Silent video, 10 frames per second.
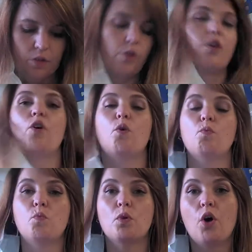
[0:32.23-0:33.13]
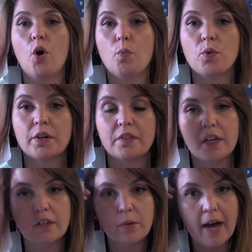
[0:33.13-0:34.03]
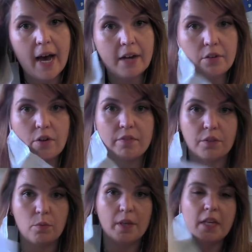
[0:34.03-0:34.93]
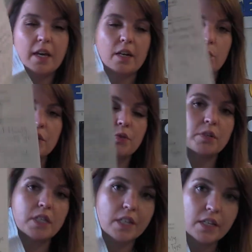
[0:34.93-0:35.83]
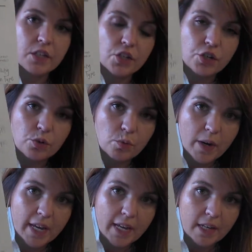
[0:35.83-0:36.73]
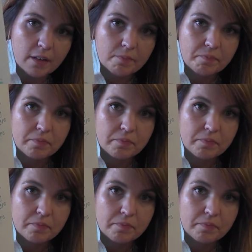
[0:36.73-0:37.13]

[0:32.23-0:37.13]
or homework that you had over the weekend, which was this two-way